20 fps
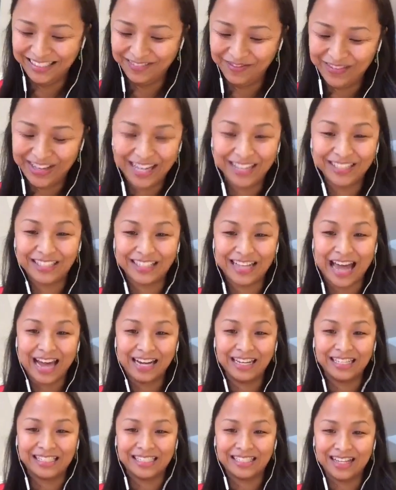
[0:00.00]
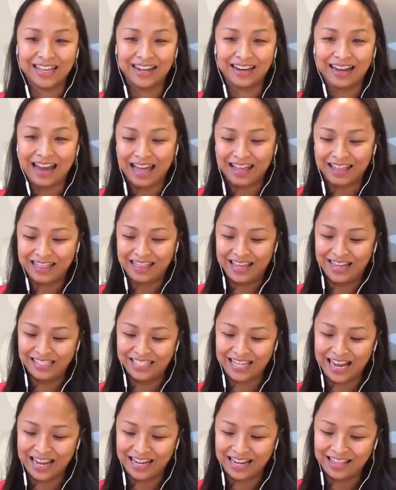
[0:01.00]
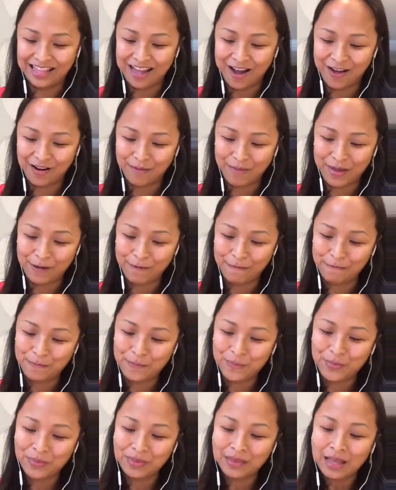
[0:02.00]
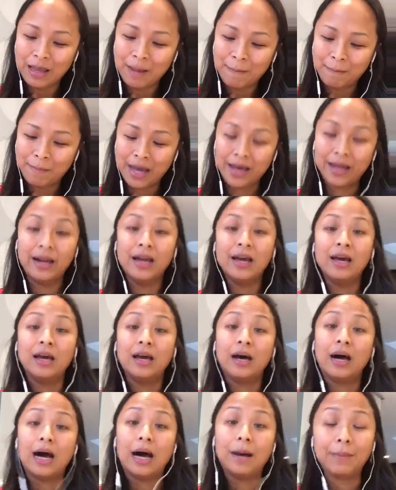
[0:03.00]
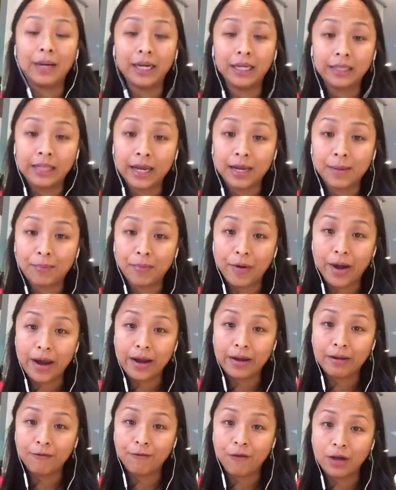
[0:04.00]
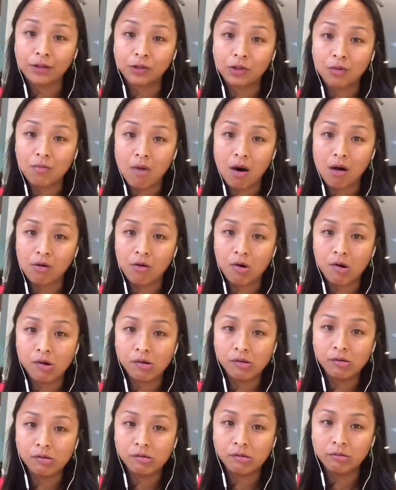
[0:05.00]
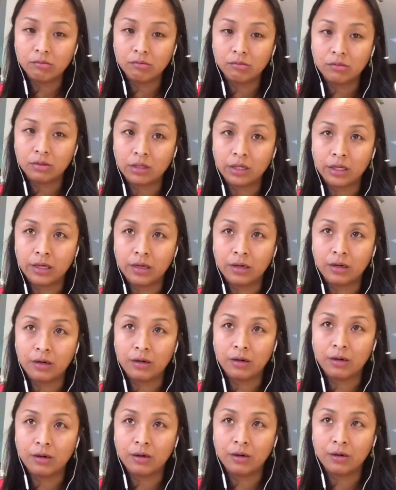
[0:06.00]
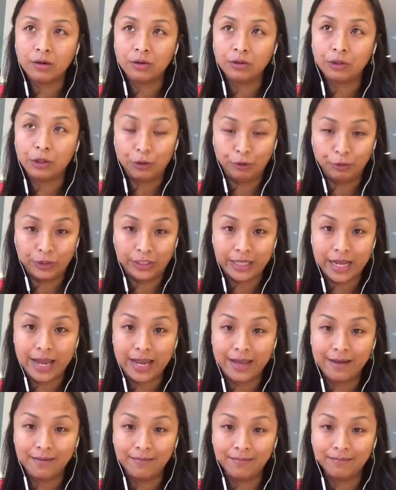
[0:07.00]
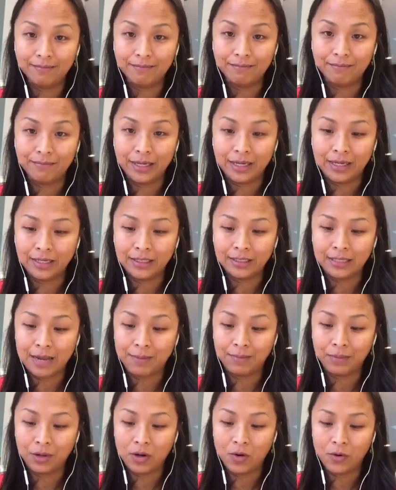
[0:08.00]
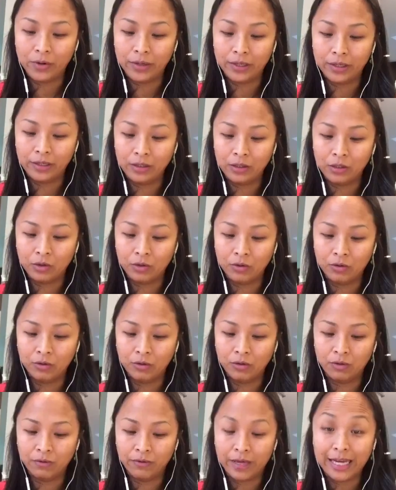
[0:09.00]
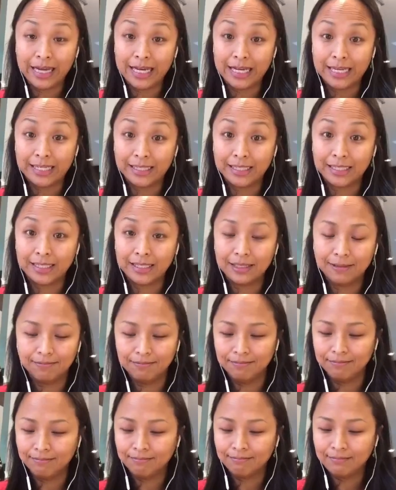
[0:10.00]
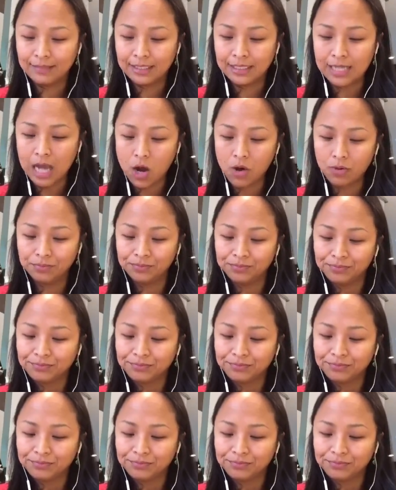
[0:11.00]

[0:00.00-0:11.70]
because that is the light things I can talk about. But I'm going to take a break from tomorrow till Tuesday because I'm going to Vegas. So